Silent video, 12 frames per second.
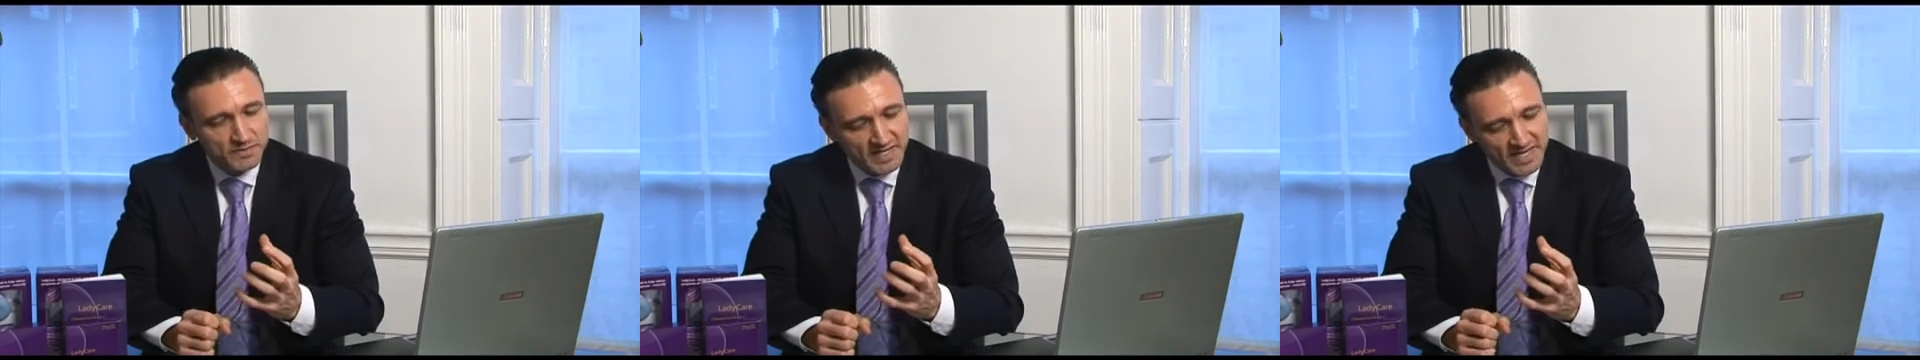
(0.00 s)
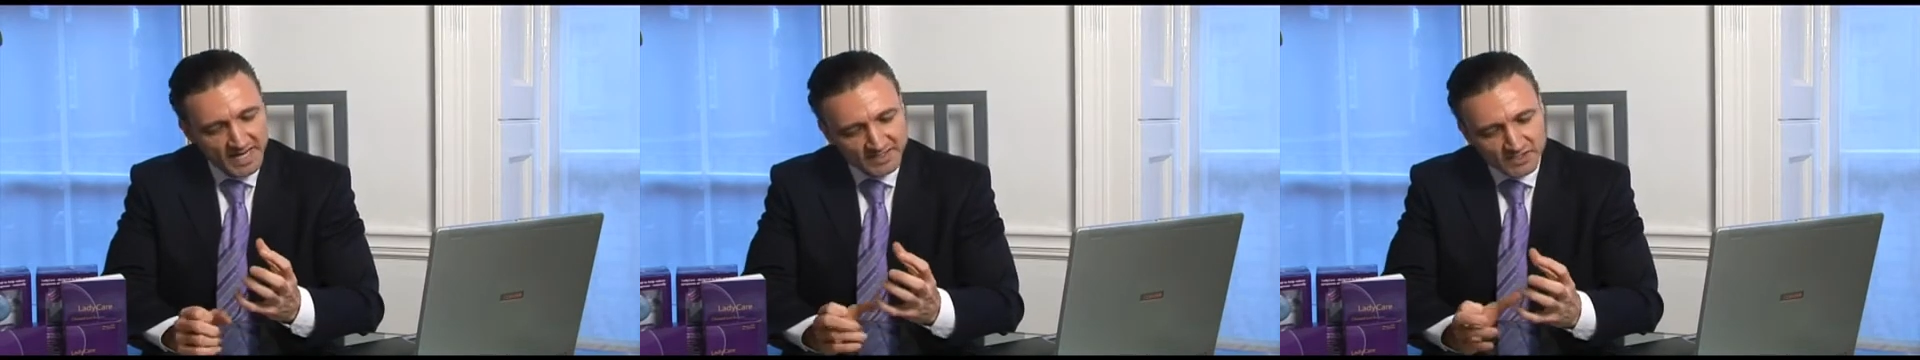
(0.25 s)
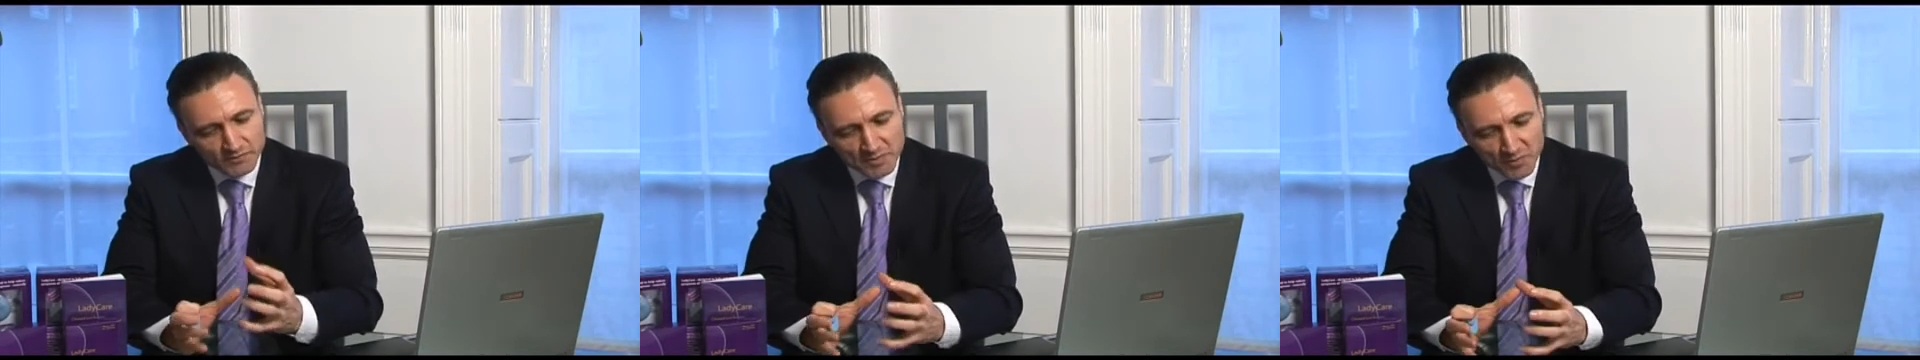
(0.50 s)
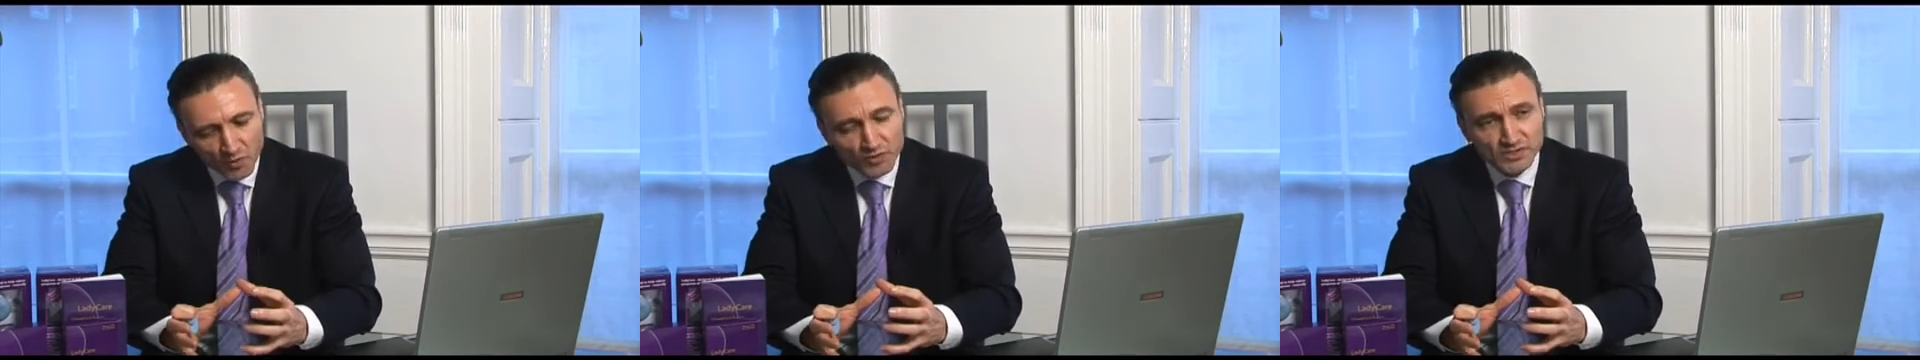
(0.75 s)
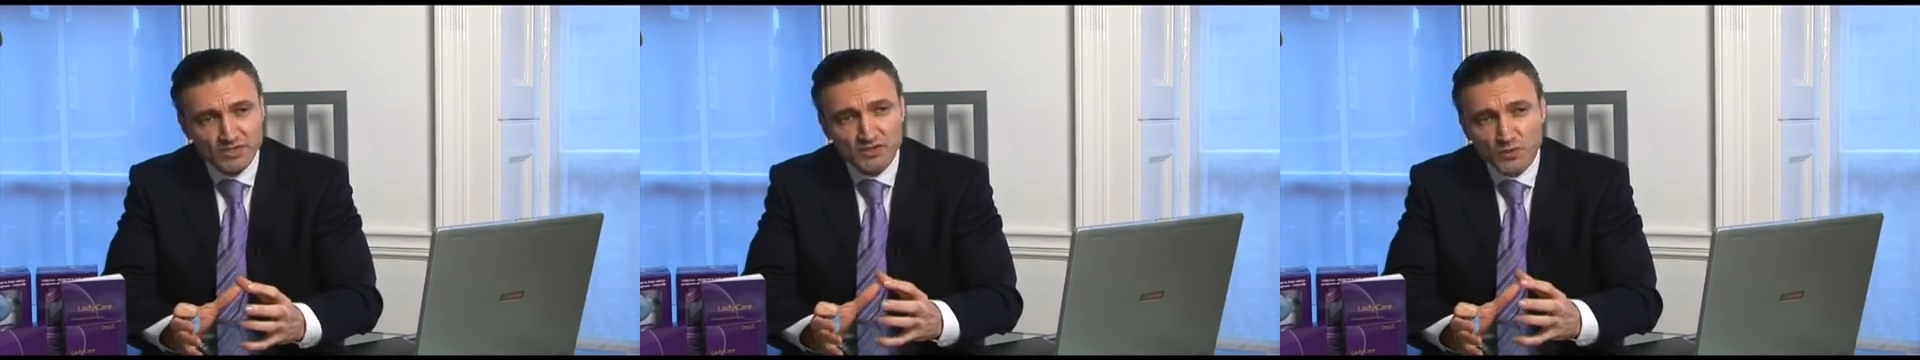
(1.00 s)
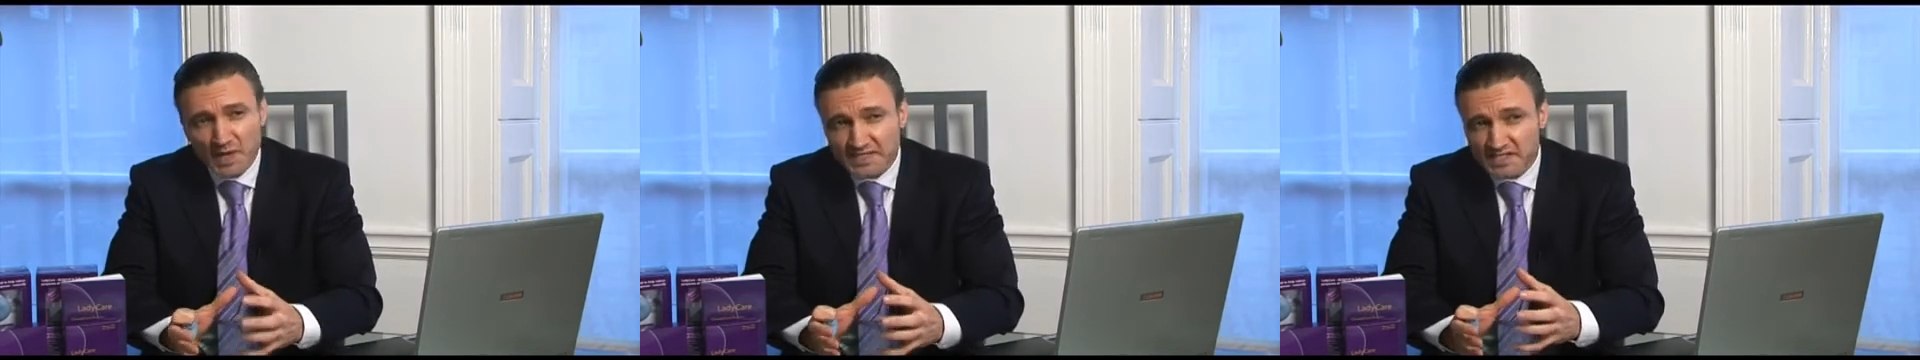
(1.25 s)
They had to report
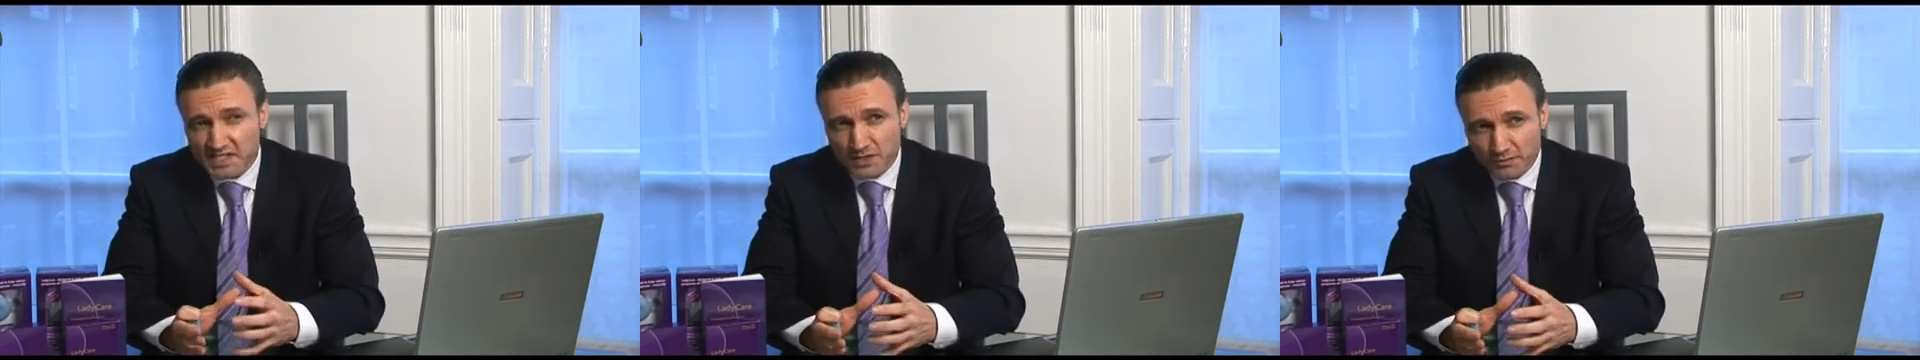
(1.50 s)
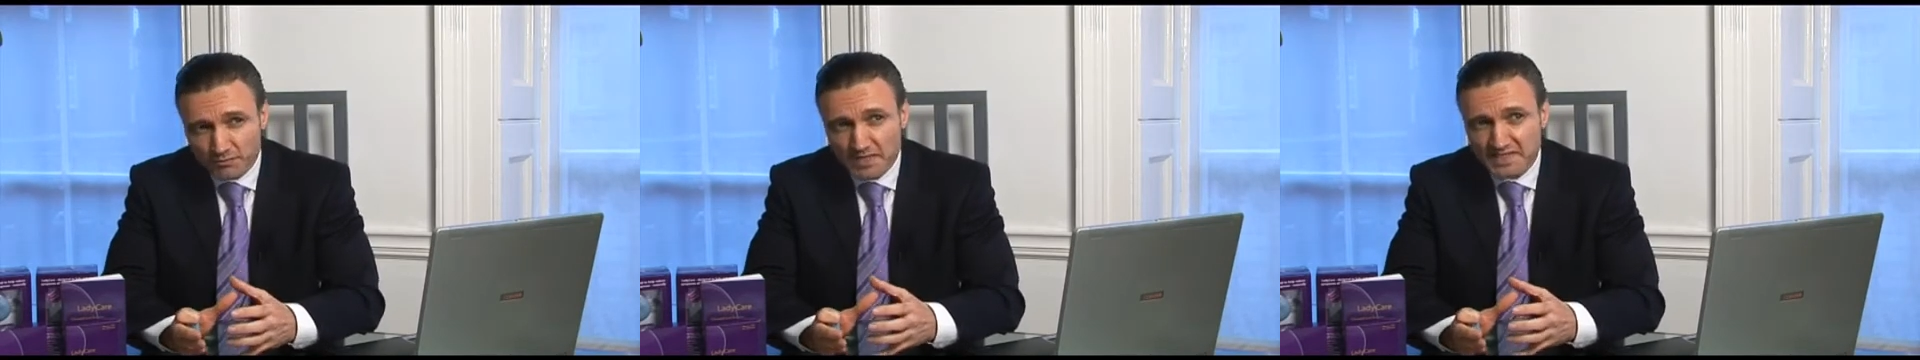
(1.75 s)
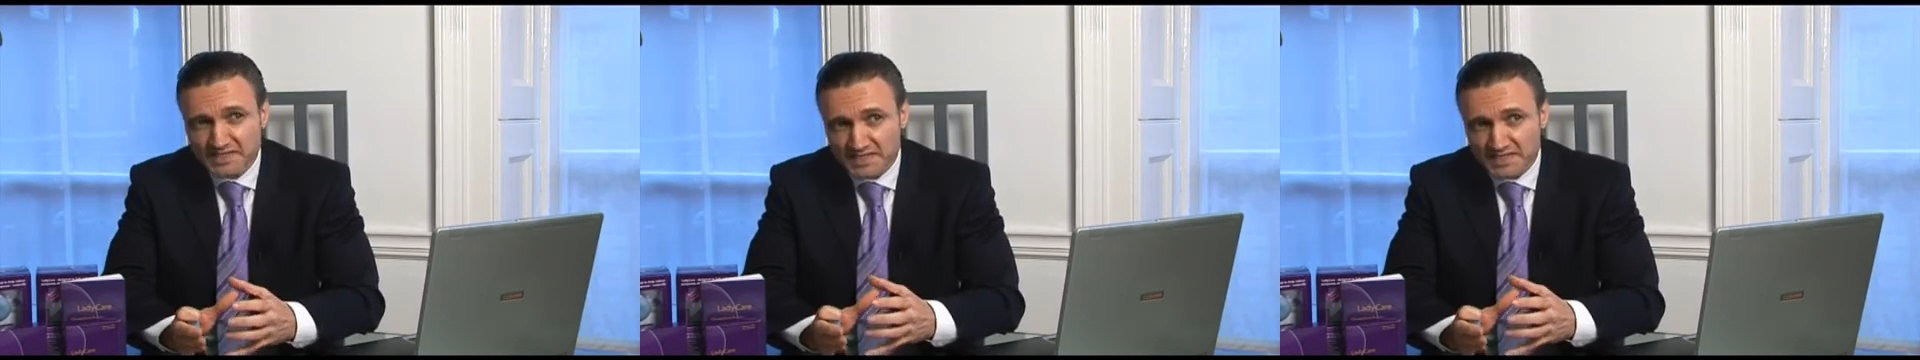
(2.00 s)
on 23